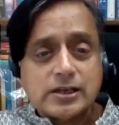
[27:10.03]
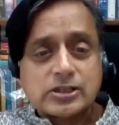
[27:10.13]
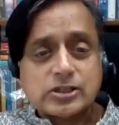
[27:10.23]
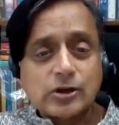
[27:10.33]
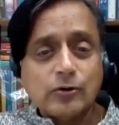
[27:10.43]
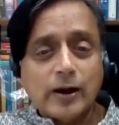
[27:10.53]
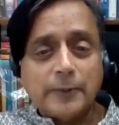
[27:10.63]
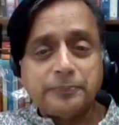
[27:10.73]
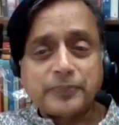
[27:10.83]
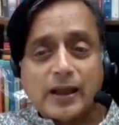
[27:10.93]

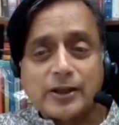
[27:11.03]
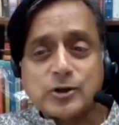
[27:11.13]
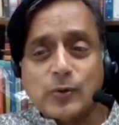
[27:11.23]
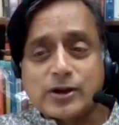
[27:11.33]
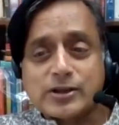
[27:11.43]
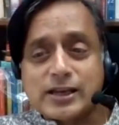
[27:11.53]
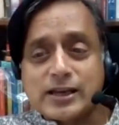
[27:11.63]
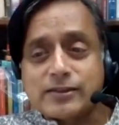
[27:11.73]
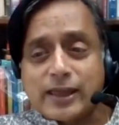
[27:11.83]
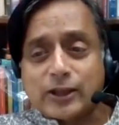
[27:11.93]
So I do want to
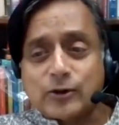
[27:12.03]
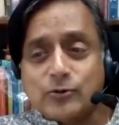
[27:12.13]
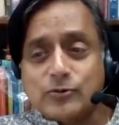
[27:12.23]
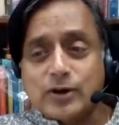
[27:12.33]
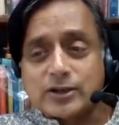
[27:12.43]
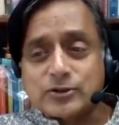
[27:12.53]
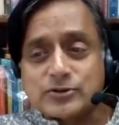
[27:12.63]
say thank you to you,